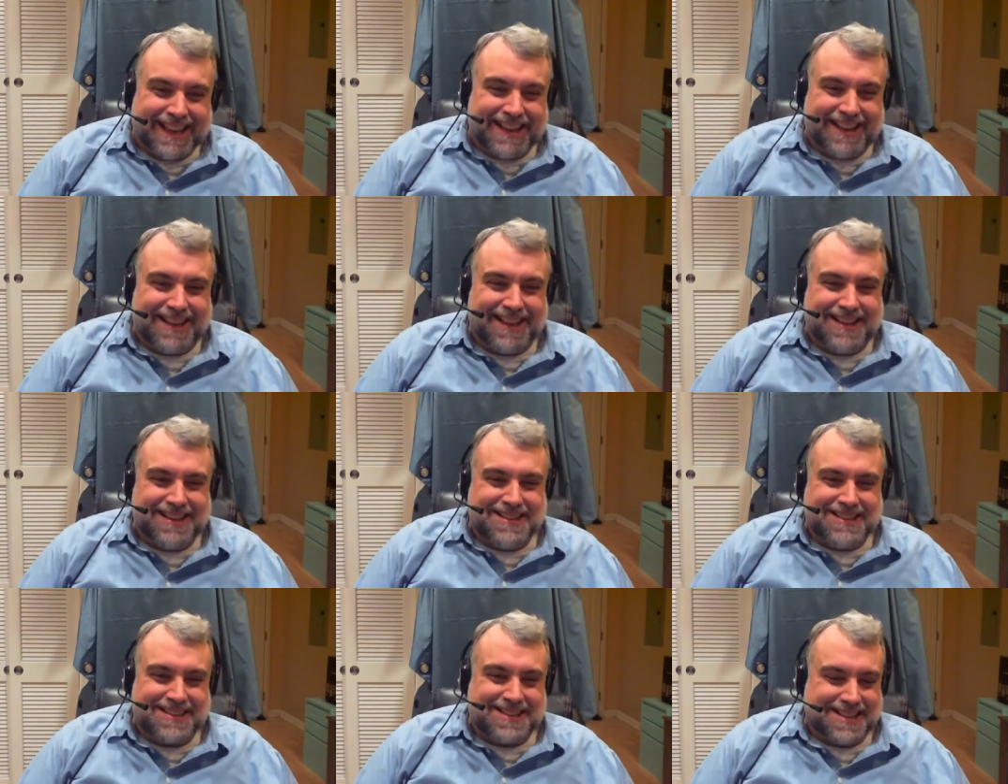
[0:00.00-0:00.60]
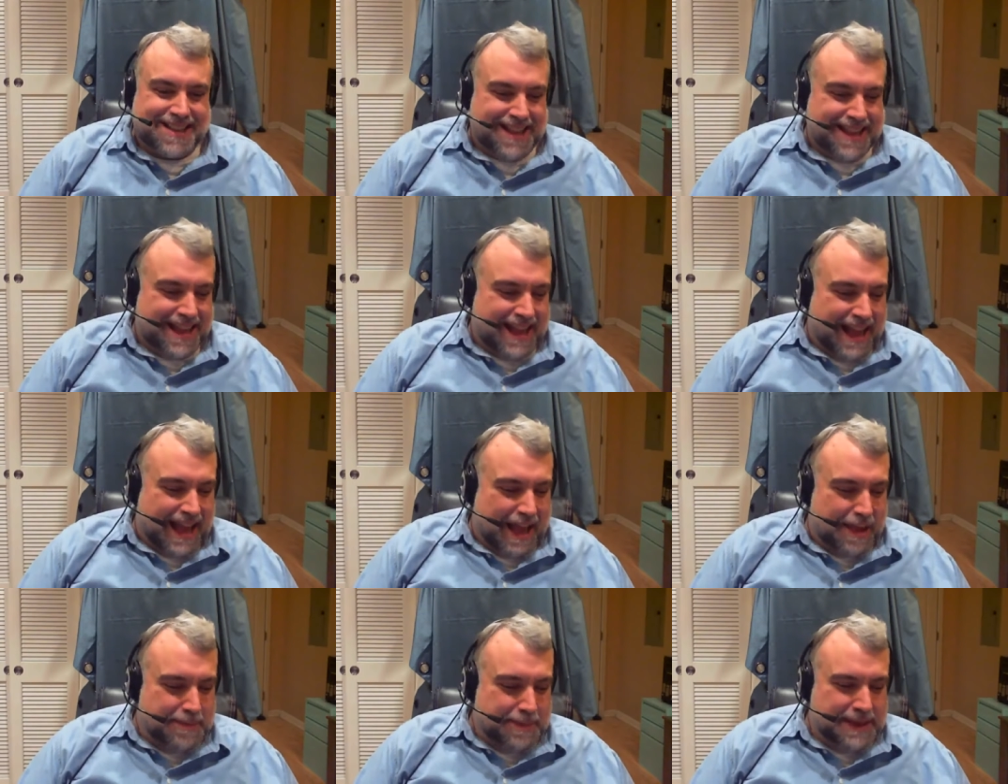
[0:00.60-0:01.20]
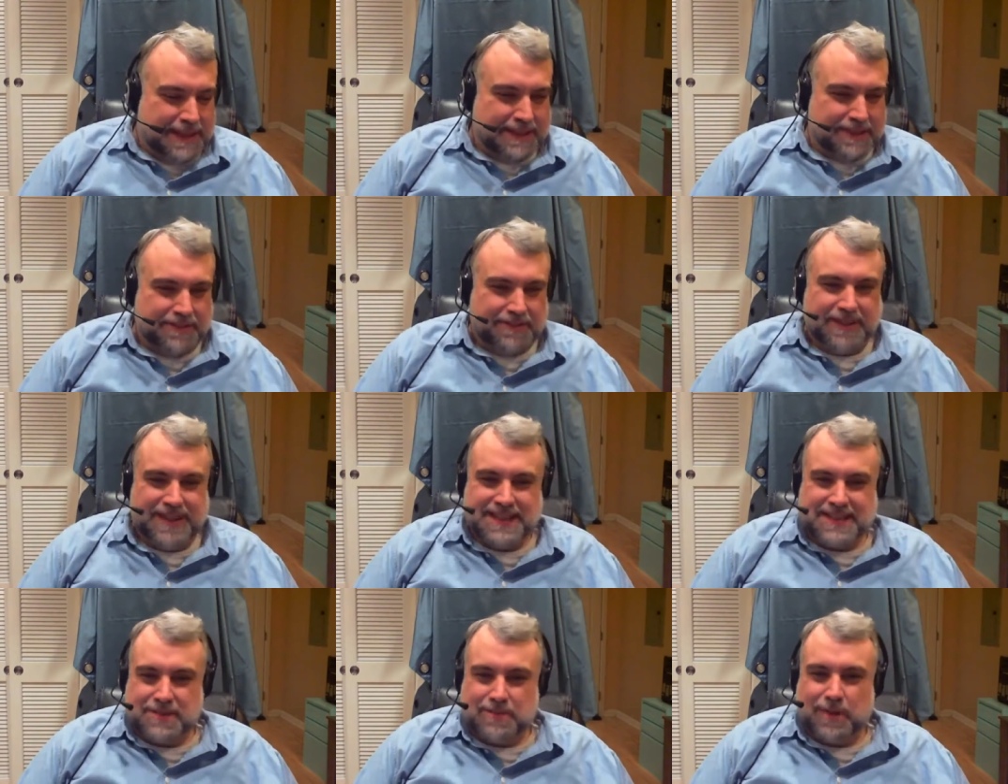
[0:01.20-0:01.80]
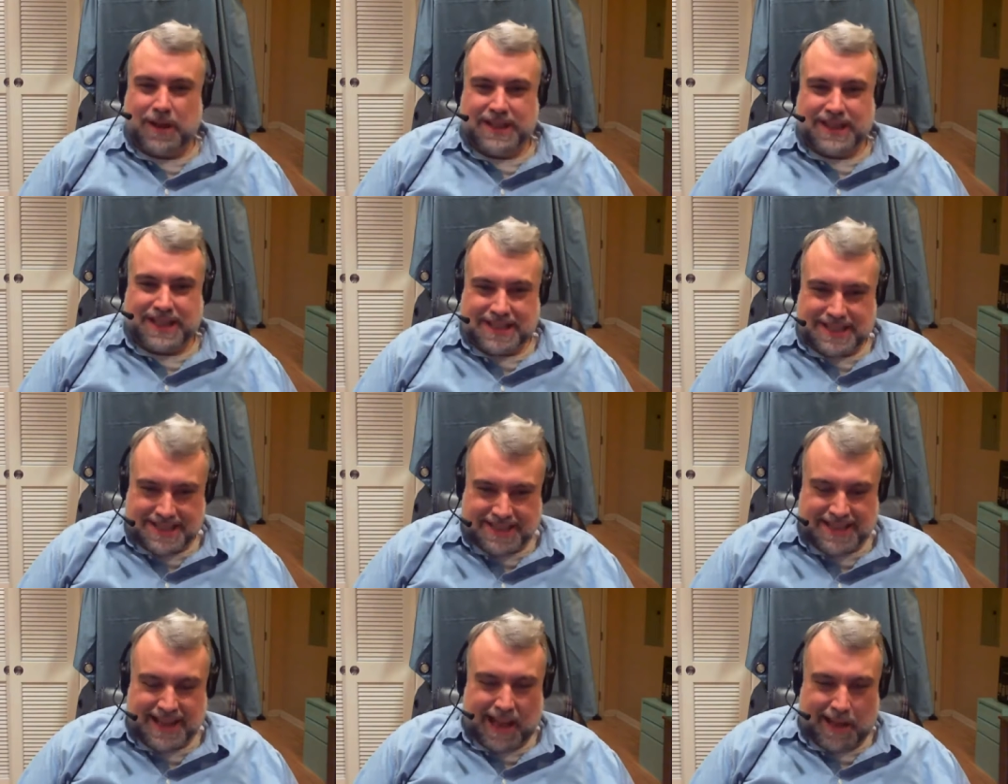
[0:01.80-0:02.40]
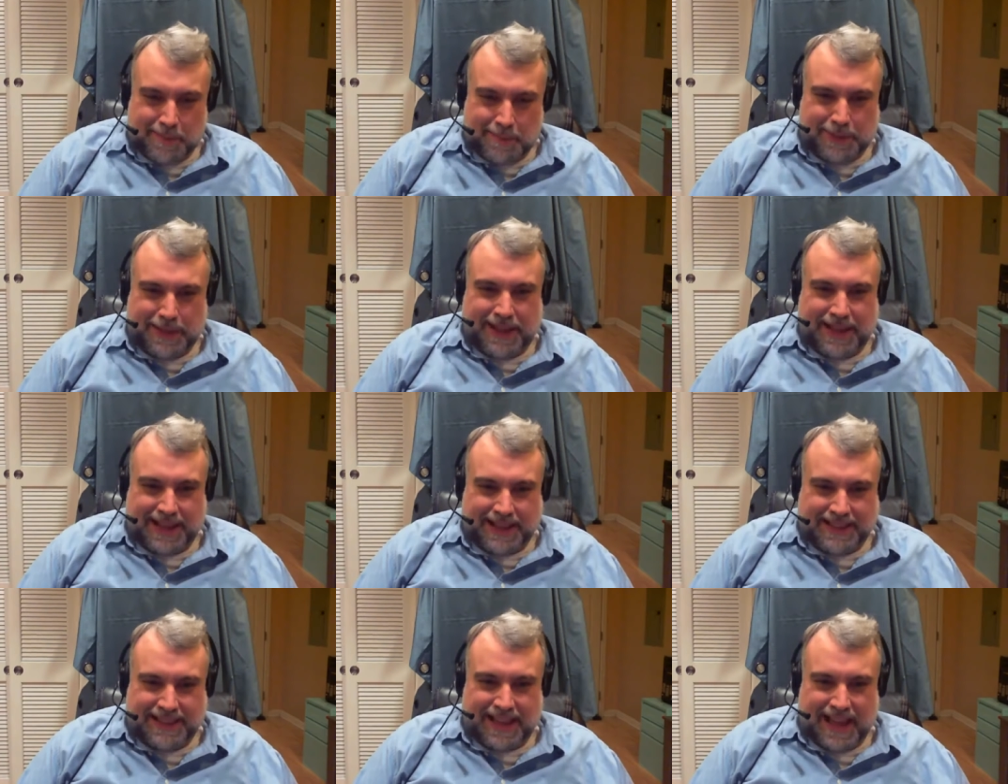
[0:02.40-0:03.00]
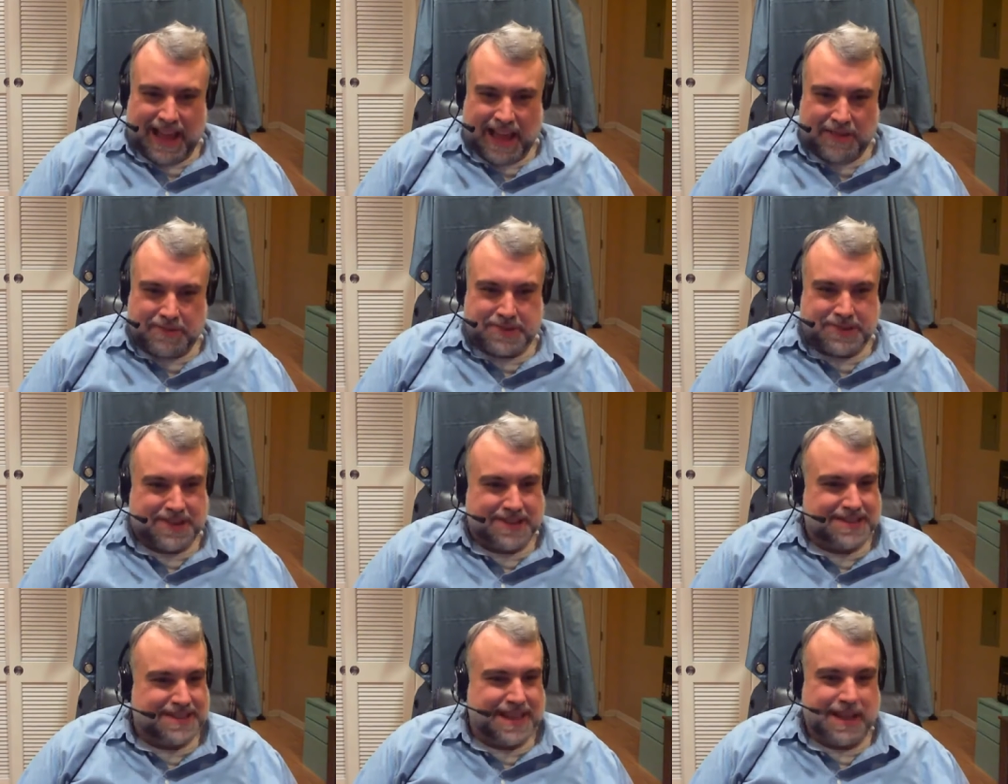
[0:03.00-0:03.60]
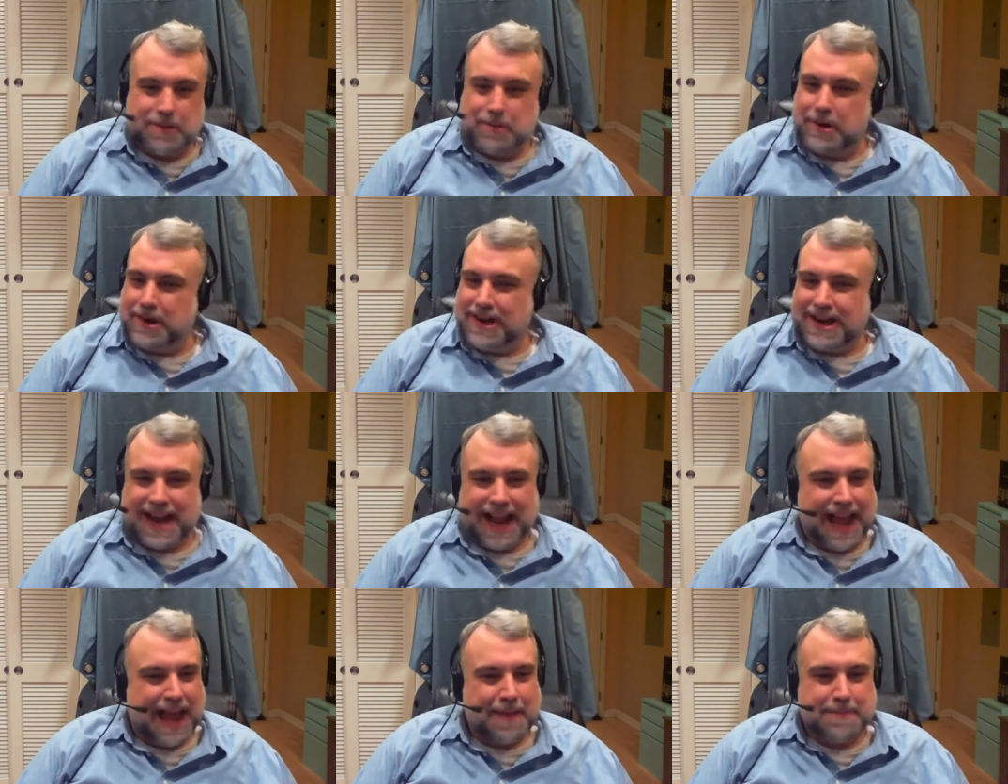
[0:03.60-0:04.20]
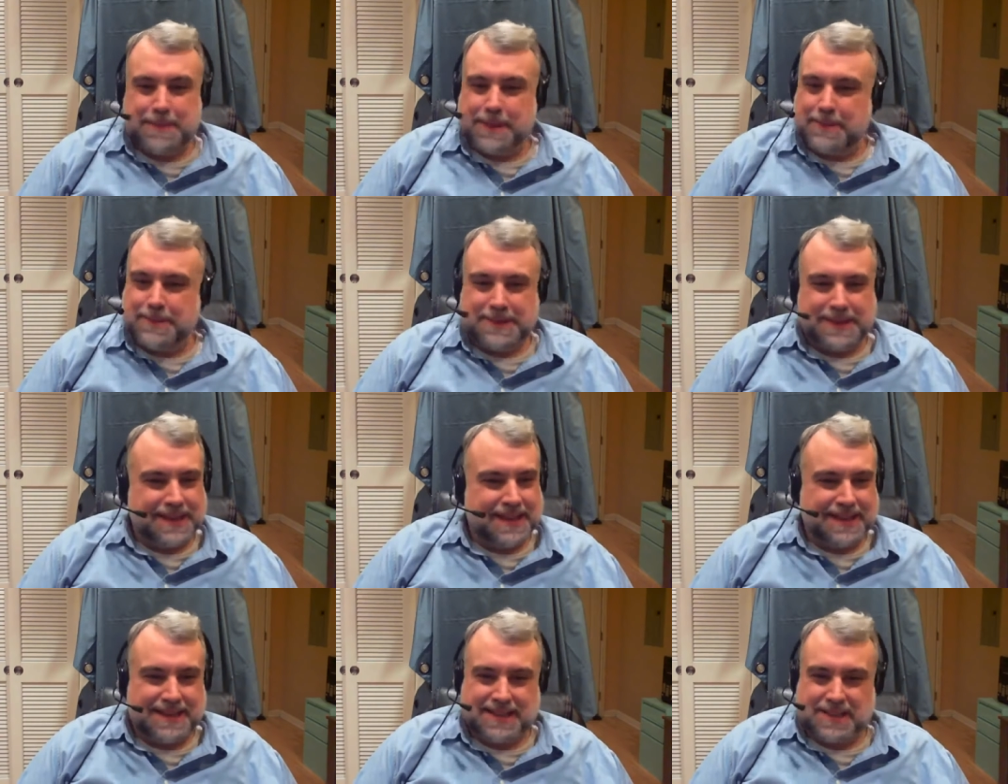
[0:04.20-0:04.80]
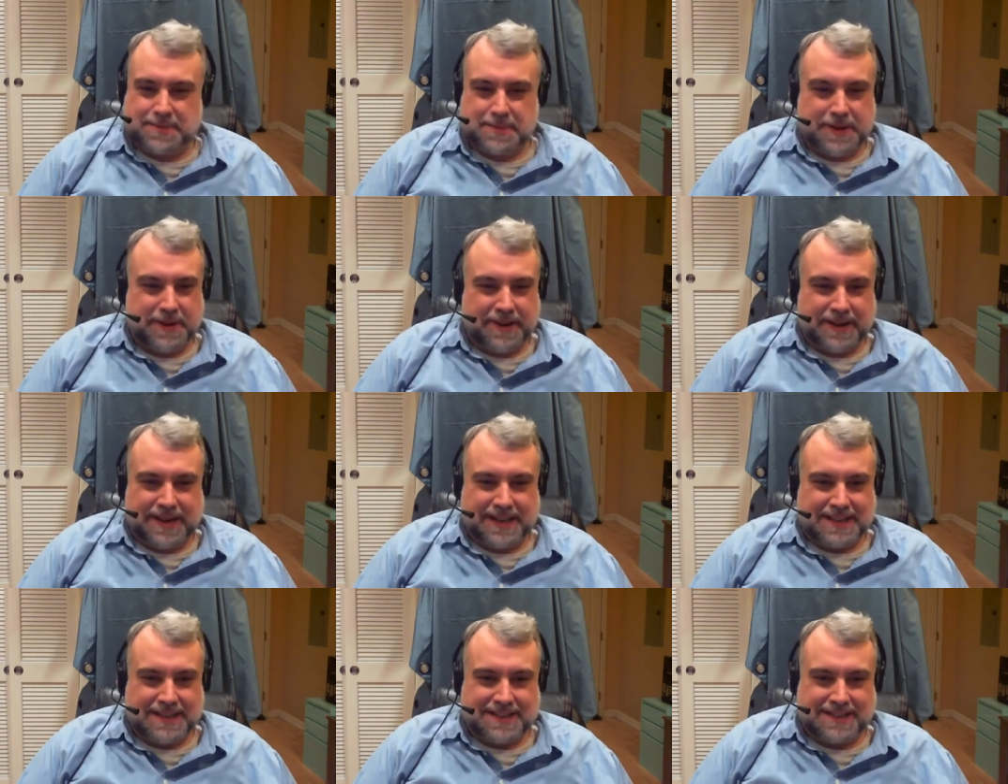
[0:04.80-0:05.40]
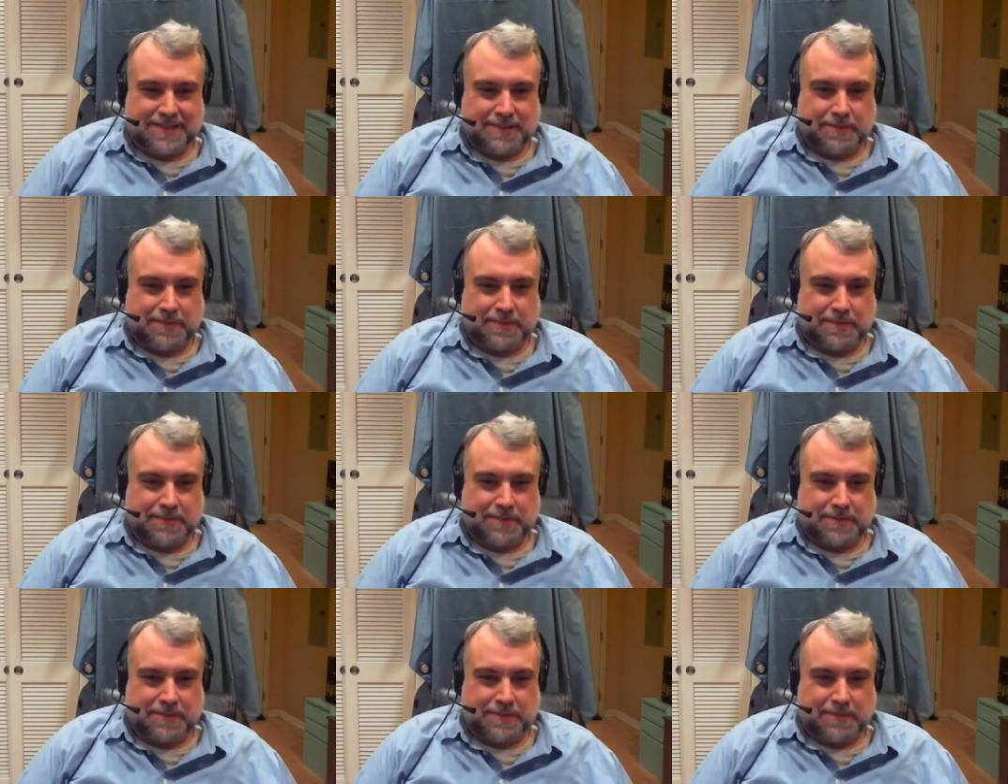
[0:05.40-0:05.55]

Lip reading: Because, I mean, the reason why they stopped playing live is because they weren't happy with the experience.